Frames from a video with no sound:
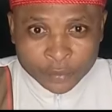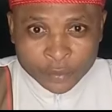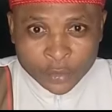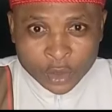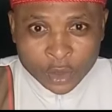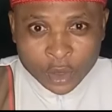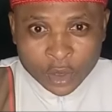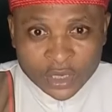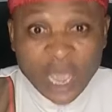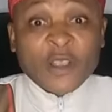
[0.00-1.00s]
They have
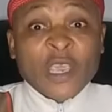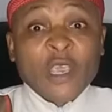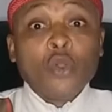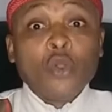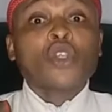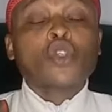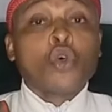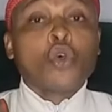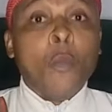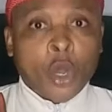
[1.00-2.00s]
killed us
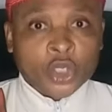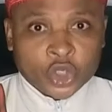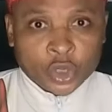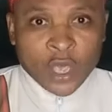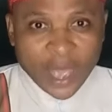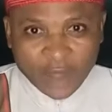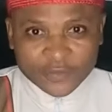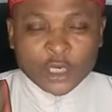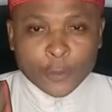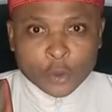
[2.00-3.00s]
so much
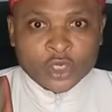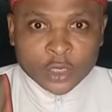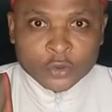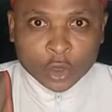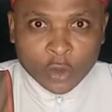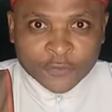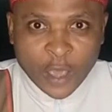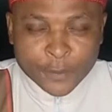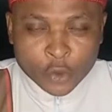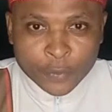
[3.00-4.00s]
after the proscription of
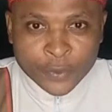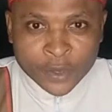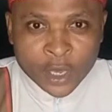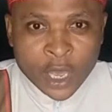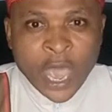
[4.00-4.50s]
IPOB.